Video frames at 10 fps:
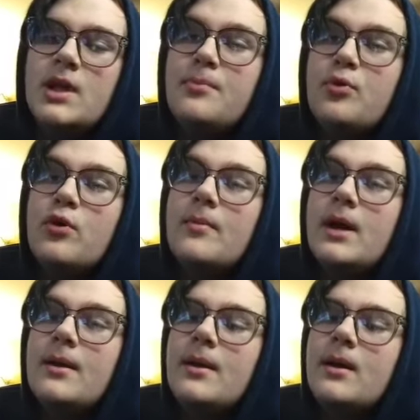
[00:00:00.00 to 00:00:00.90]
import
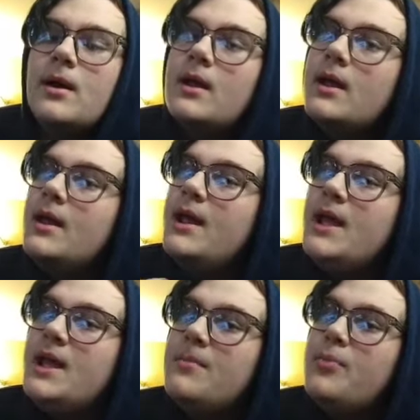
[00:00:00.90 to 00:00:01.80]
my
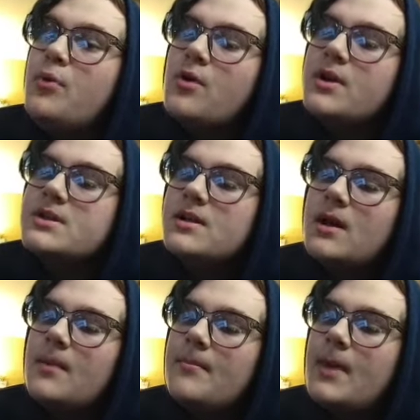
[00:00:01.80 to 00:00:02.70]
import
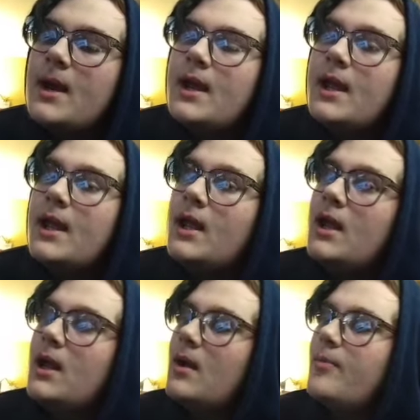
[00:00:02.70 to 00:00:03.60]
my
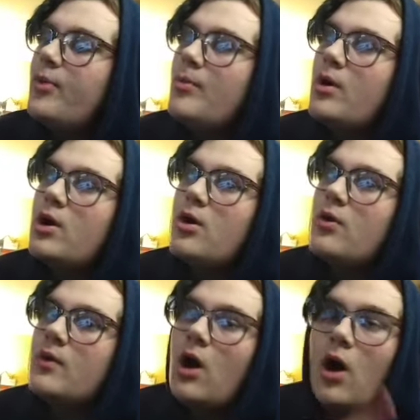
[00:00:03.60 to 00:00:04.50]
promo
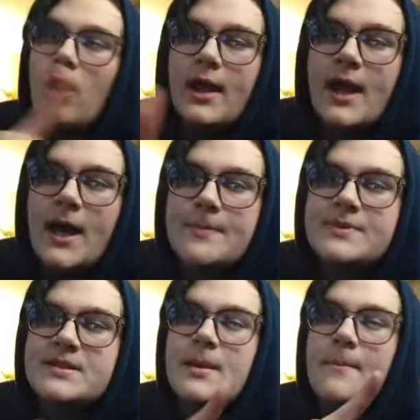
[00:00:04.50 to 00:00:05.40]
code, all
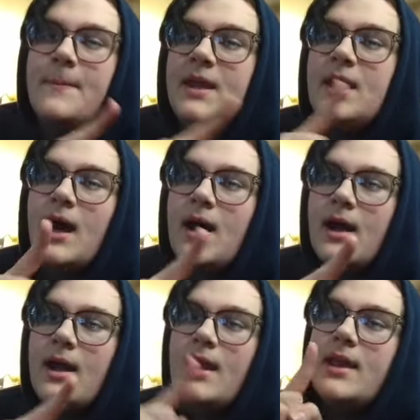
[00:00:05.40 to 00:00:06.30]
caps, B
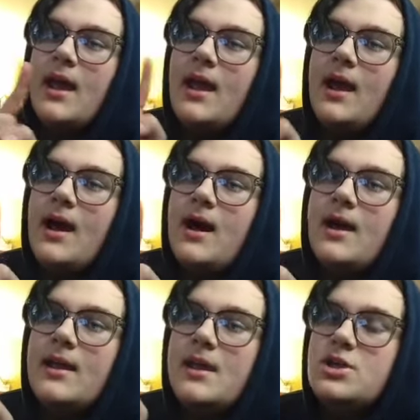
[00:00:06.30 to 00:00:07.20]
I K
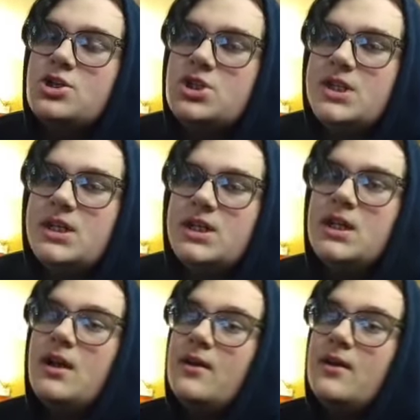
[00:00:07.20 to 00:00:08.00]
I N G,